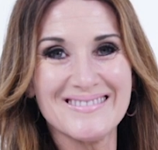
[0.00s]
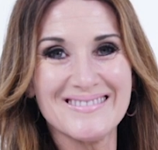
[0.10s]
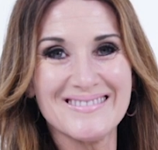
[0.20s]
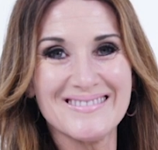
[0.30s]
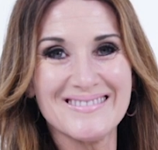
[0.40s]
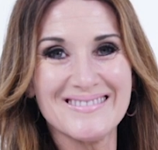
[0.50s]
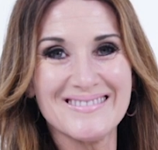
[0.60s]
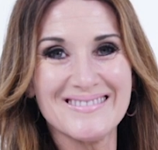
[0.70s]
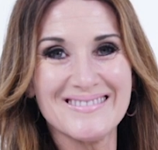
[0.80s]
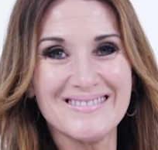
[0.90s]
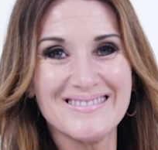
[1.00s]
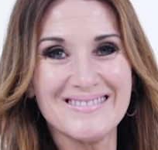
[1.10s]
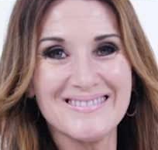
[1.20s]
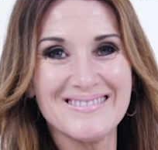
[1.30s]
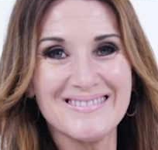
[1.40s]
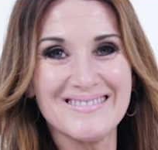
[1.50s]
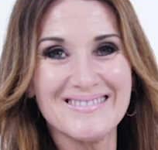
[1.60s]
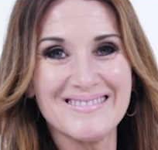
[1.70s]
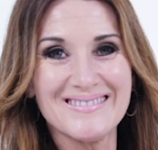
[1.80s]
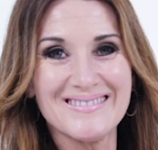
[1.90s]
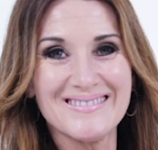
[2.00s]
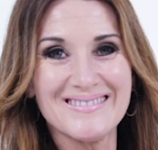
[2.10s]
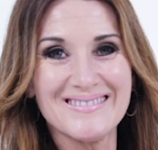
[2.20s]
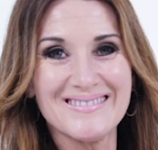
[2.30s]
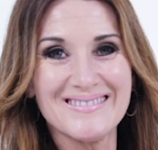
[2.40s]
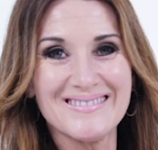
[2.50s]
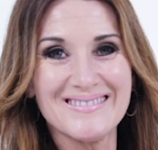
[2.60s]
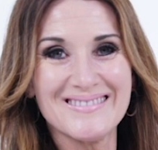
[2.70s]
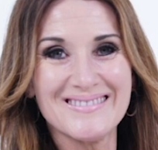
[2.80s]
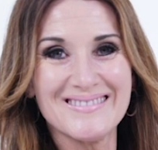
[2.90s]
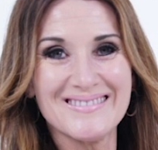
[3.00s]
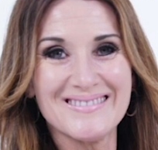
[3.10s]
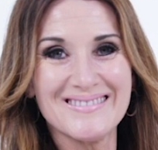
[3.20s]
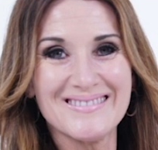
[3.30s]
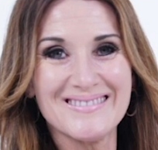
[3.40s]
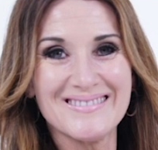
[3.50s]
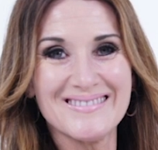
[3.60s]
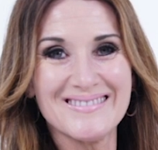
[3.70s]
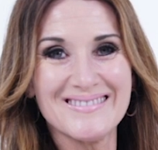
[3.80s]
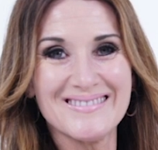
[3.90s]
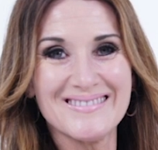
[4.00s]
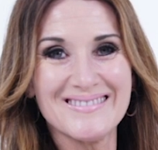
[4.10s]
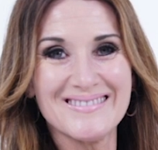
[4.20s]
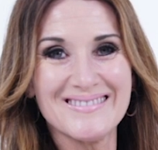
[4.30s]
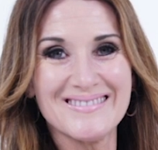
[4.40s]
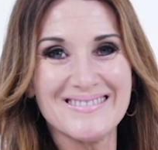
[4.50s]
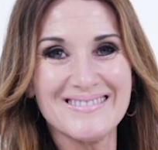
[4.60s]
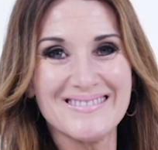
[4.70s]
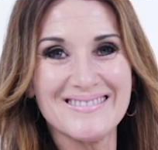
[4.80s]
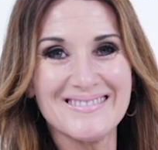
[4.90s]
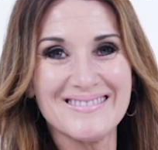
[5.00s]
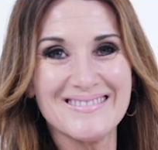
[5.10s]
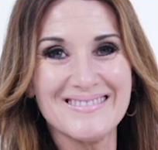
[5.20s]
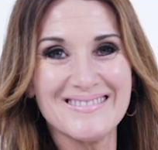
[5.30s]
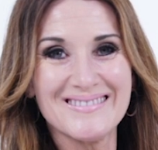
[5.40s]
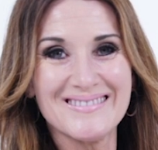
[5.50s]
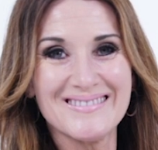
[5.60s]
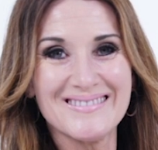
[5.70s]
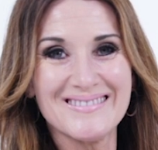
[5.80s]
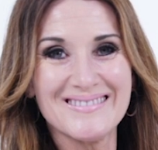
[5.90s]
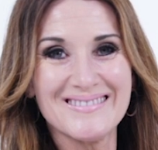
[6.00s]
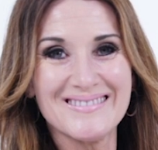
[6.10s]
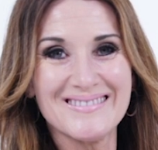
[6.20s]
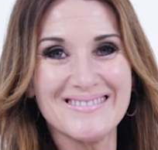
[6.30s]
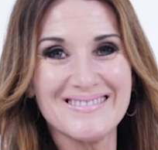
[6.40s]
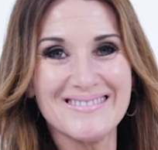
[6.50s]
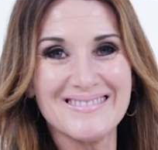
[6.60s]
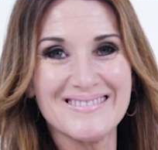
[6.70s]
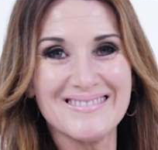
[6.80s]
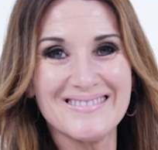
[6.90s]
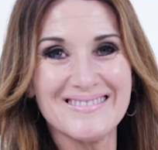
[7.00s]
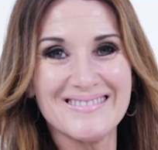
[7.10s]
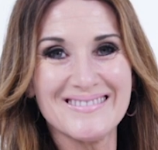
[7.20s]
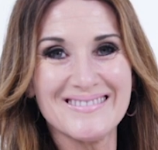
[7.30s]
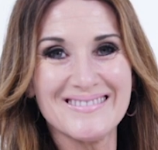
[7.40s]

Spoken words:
This is a still picture; no speech is visible.